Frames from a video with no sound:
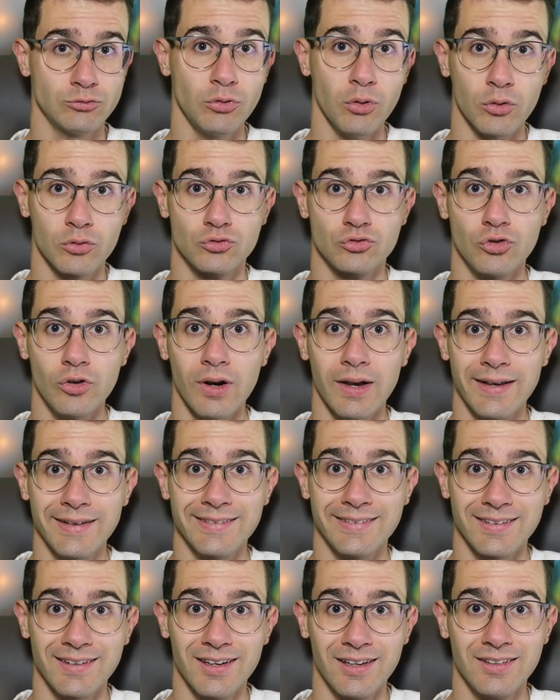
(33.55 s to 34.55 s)
worked
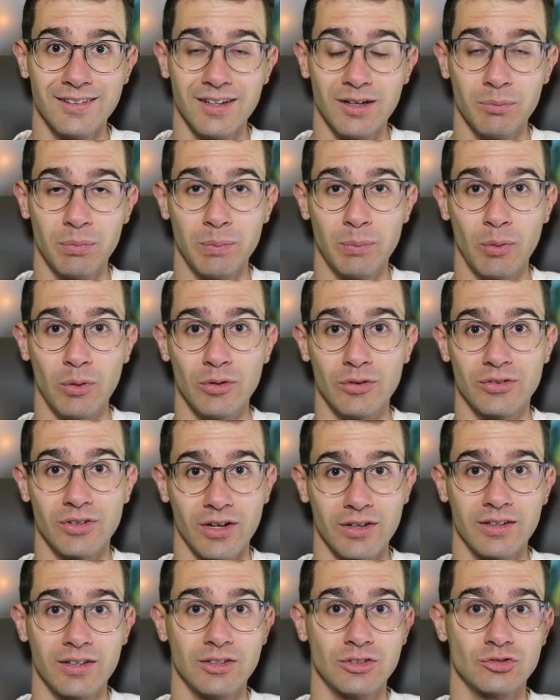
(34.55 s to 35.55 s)
great until people
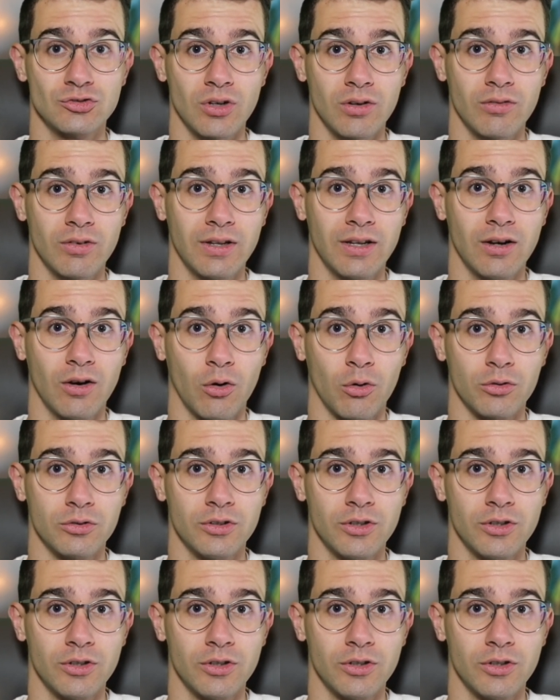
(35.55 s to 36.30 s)
started traveling long